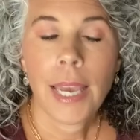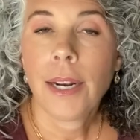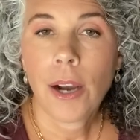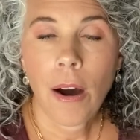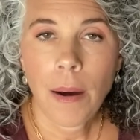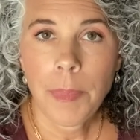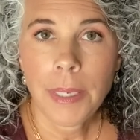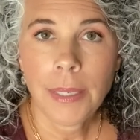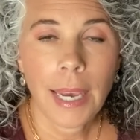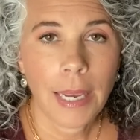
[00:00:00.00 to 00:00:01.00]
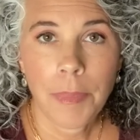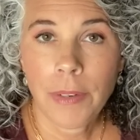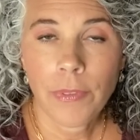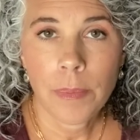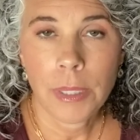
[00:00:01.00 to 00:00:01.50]
And a comment came in
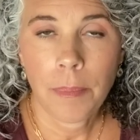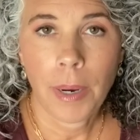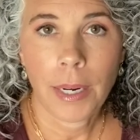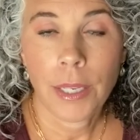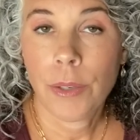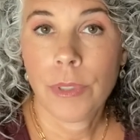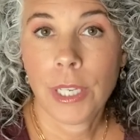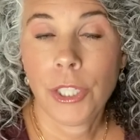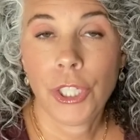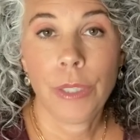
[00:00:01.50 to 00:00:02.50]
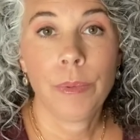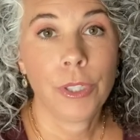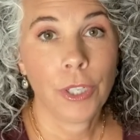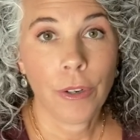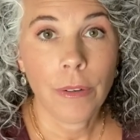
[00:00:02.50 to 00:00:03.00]
from somebody who said she was
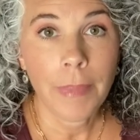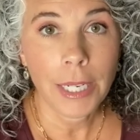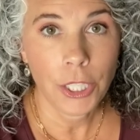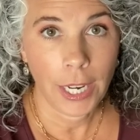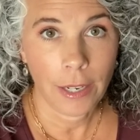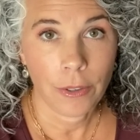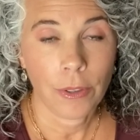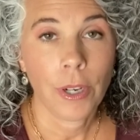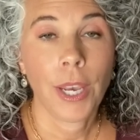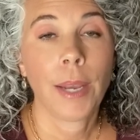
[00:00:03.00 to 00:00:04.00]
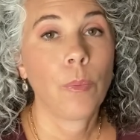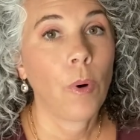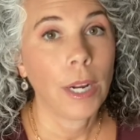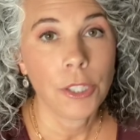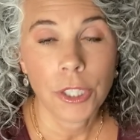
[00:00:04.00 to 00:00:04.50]
new to my channel, had
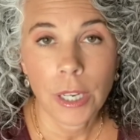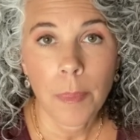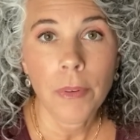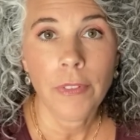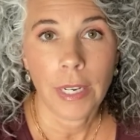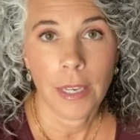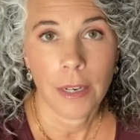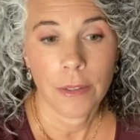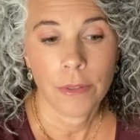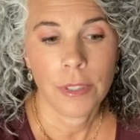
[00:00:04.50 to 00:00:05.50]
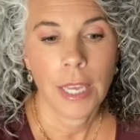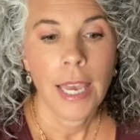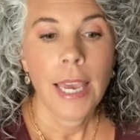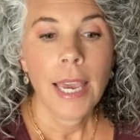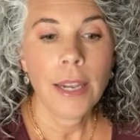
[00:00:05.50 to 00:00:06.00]
watched a couple videos,
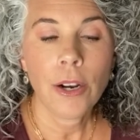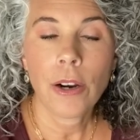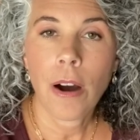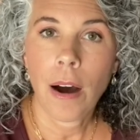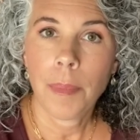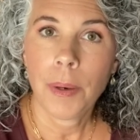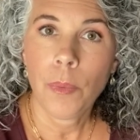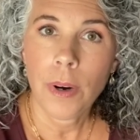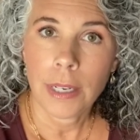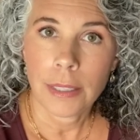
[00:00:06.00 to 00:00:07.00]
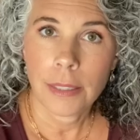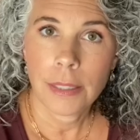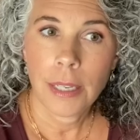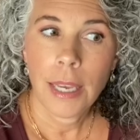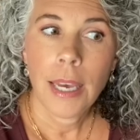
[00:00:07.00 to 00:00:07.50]
and her comment was,
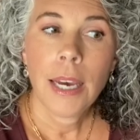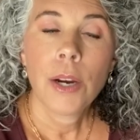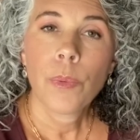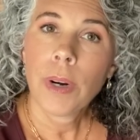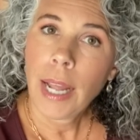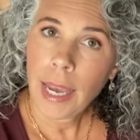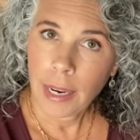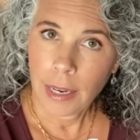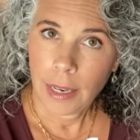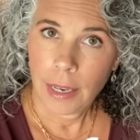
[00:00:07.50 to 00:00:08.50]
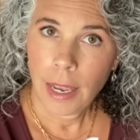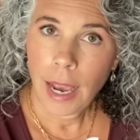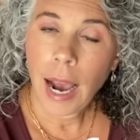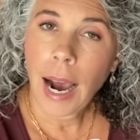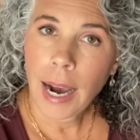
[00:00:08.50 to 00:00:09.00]
Renee,
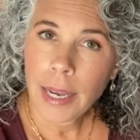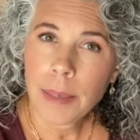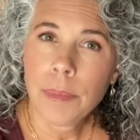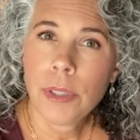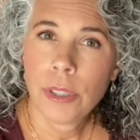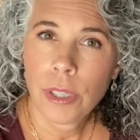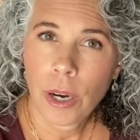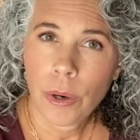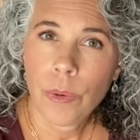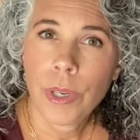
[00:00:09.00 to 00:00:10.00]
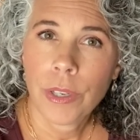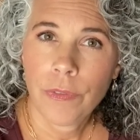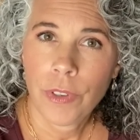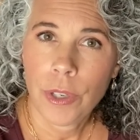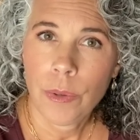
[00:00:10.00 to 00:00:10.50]
I am so
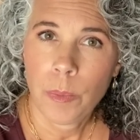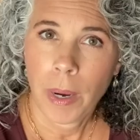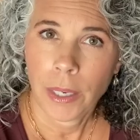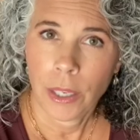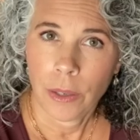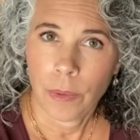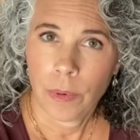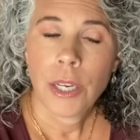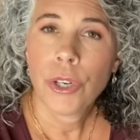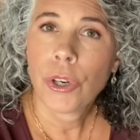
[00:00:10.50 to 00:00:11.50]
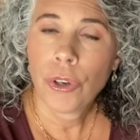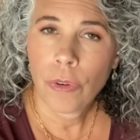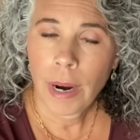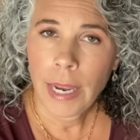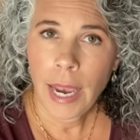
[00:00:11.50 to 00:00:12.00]
confused by you. Your
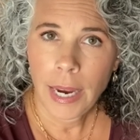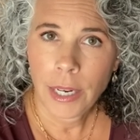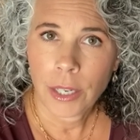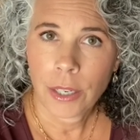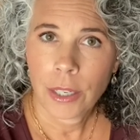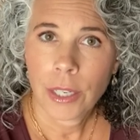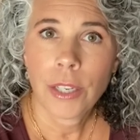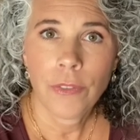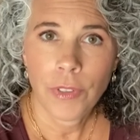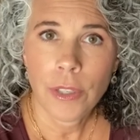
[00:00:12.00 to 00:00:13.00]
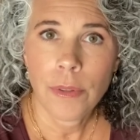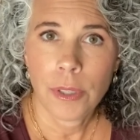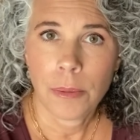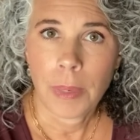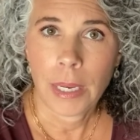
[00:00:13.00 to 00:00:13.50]
gray hair
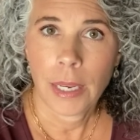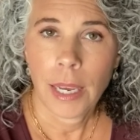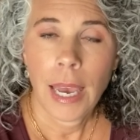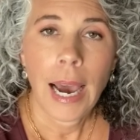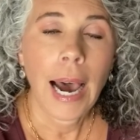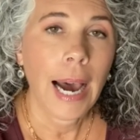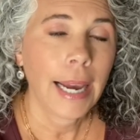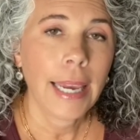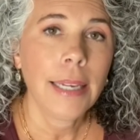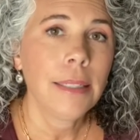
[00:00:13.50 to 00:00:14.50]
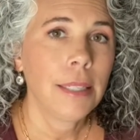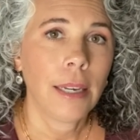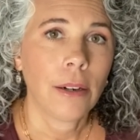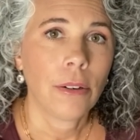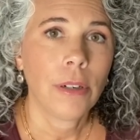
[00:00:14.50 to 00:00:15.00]
confuses me. I can't
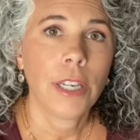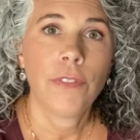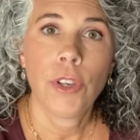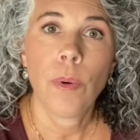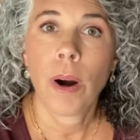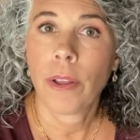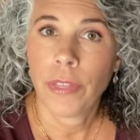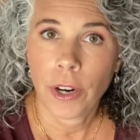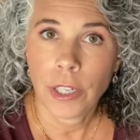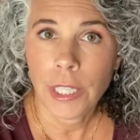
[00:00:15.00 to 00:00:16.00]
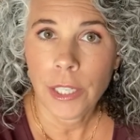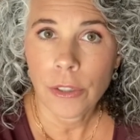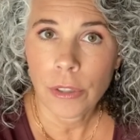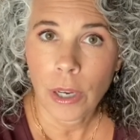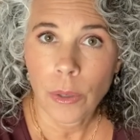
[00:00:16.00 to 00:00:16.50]
tell if you are 30
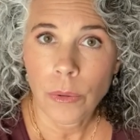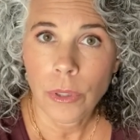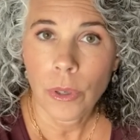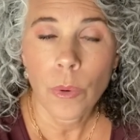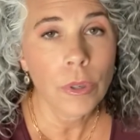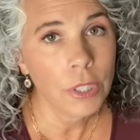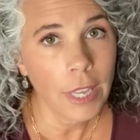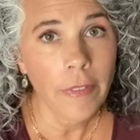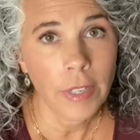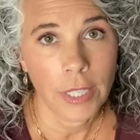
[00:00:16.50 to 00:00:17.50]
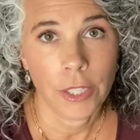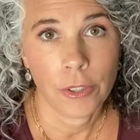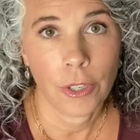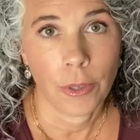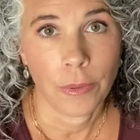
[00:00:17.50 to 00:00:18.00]
years old or 70
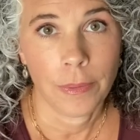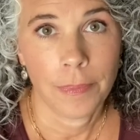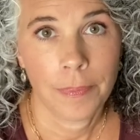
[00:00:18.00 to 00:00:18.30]
years old.